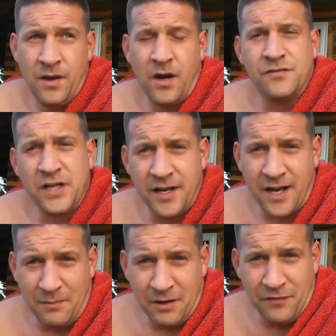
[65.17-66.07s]
I've seen a
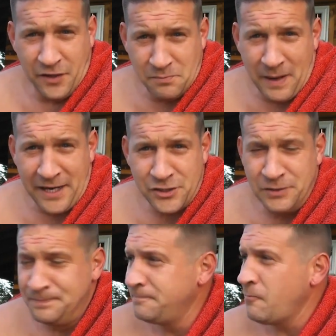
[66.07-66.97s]
couple of fish bash,
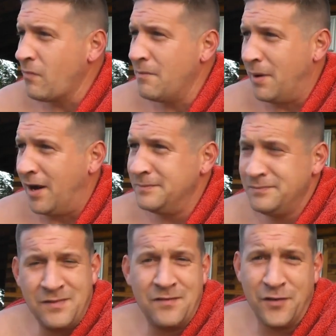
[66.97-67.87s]
but
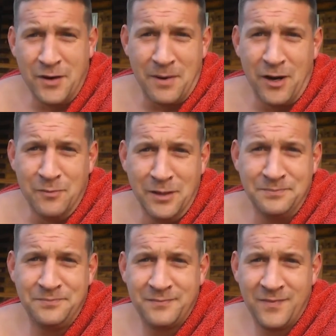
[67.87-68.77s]
for the moment,
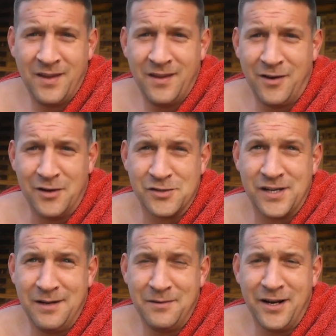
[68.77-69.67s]
like I say,
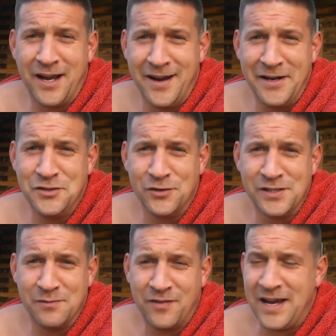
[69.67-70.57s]
I'm going to go and enjoy
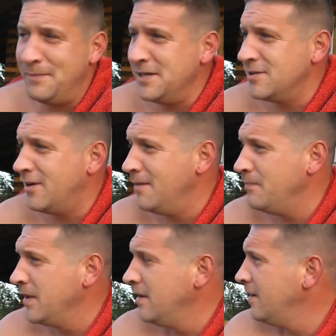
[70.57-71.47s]
some family time.
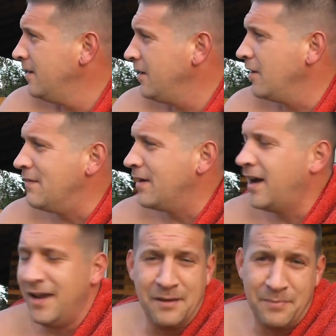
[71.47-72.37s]
I'm going to have a
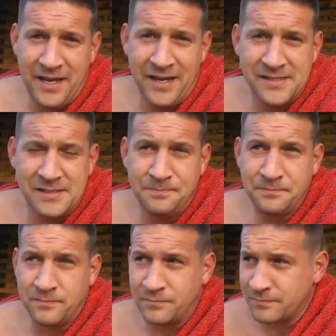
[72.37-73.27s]
couple of beers,
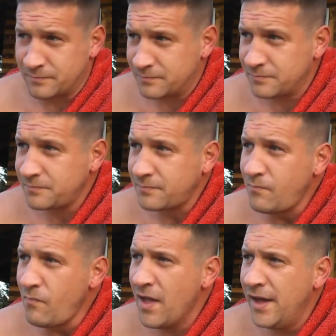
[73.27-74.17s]

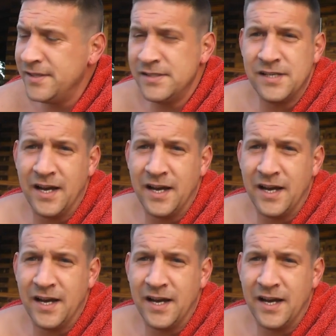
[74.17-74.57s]
and